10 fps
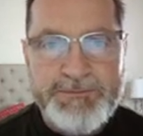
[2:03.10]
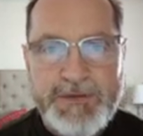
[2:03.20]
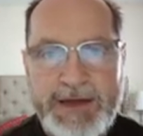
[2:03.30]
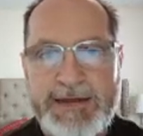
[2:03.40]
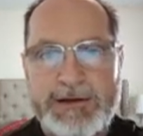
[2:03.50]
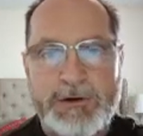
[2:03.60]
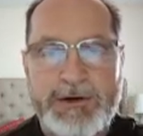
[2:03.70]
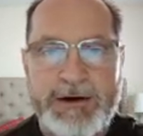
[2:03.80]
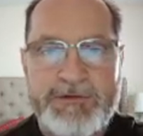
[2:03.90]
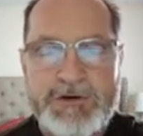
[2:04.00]
and then look
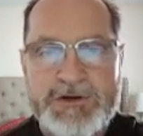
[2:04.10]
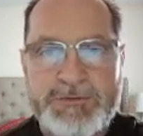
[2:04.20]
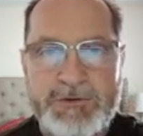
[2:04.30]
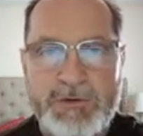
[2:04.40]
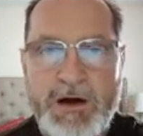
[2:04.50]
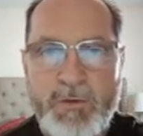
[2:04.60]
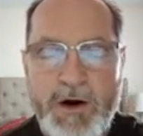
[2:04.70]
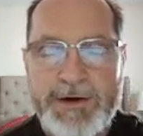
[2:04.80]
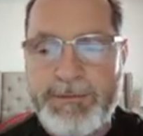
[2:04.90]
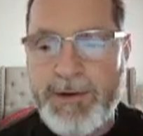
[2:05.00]
at if you're just
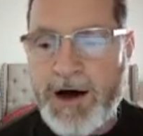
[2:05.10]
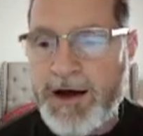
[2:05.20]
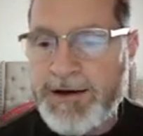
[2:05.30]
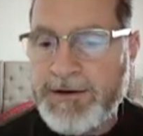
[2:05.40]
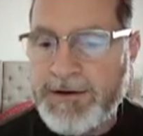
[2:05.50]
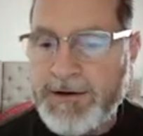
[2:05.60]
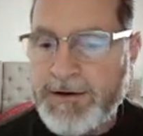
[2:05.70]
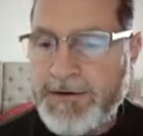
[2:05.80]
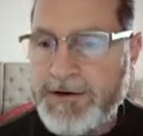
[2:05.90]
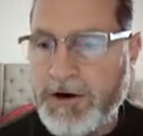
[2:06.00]
wanting to buy,
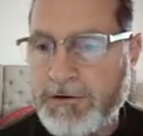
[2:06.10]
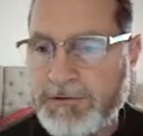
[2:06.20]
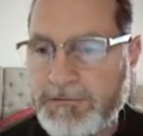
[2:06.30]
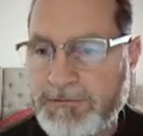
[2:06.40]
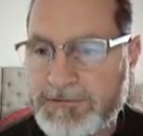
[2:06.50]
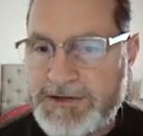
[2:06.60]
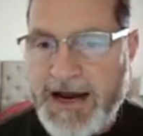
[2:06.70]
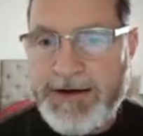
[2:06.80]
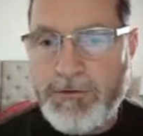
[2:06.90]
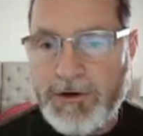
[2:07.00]
you know,
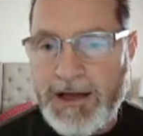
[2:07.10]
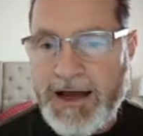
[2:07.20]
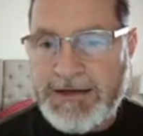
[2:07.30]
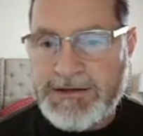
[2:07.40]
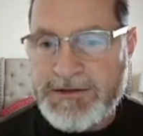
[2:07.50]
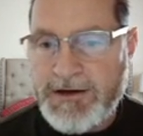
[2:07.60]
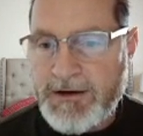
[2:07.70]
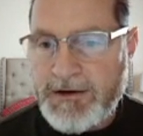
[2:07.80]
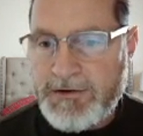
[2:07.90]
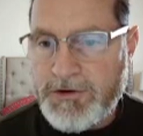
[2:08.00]
10 or less.
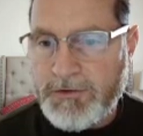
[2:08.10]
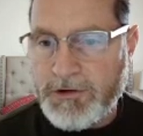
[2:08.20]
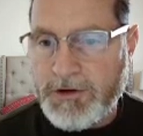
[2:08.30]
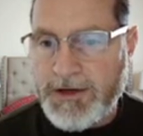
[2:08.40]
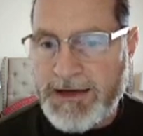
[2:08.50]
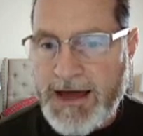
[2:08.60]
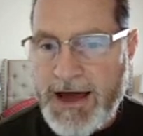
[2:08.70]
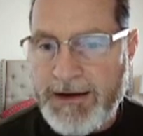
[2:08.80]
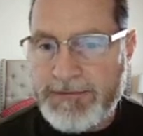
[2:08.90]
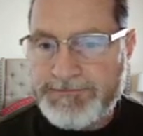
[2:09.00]
You're looking
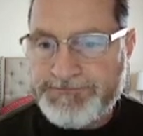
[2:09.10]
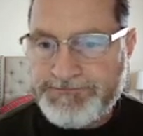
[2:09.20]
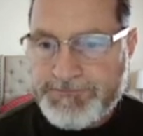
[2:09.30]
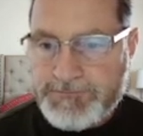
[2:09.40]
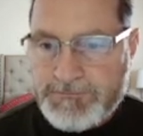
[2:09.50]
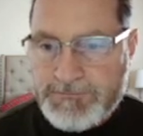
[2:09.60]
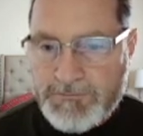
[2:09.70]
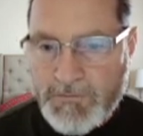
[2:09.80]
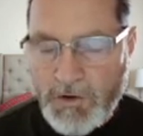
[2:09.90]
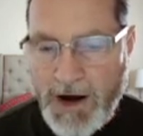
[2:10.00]
at,
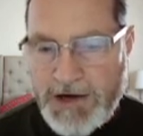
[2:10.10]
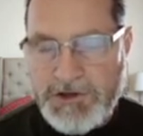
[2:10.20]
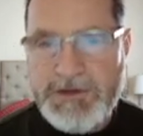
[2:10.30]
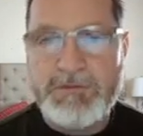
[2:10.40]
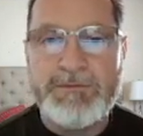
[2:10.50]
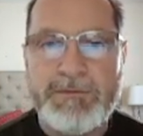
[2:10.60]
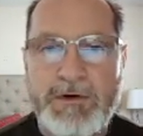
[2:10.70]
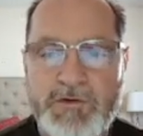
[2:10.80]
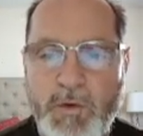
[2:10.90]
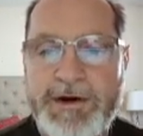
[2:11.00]
or actually
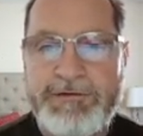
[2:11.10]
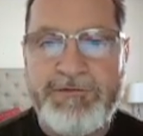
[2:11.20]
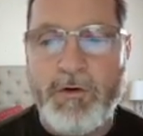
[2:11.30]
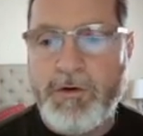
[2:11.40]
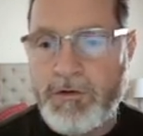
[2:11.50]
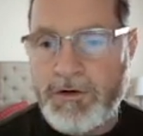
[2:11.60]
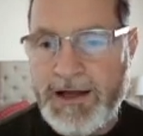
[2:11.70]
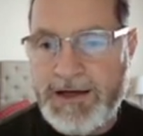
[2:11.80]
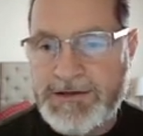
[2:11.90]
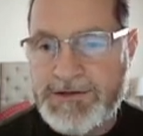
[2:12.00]
24 or
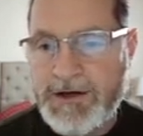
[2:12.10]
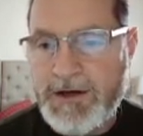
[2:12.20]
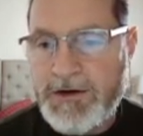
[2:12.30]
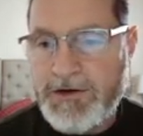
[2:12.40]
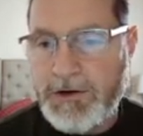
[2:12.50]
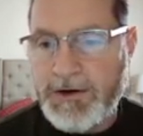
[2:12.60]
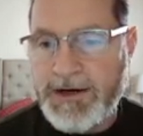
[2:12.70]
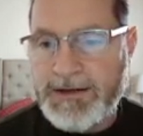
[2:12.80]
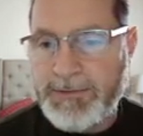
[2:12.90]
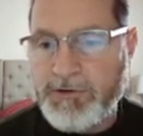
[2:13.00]
less. You're looking
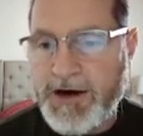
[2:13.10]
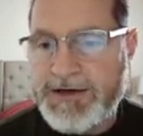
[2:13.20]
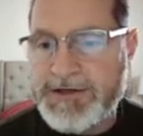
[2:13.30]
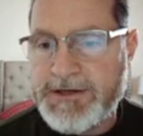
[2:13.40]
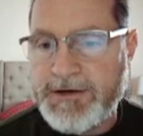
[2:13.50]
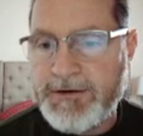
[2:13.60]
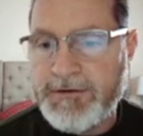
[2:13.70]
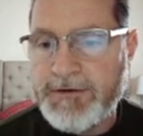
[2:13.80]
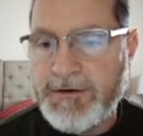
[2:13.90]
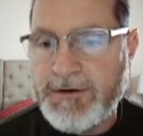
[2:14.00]
at the price here,
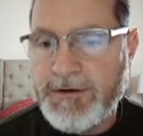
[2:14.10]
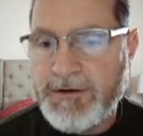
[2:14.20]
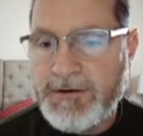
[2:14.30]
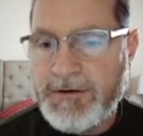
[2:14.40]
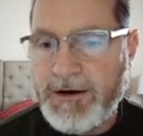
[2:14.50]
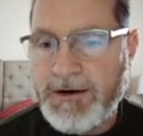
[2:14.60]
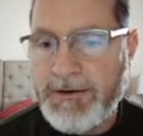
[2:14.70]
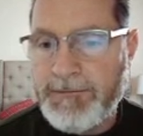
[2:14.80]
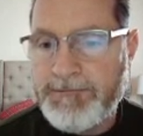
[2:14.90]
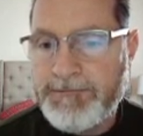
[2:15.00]

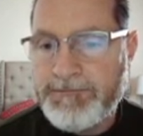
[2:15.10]
um,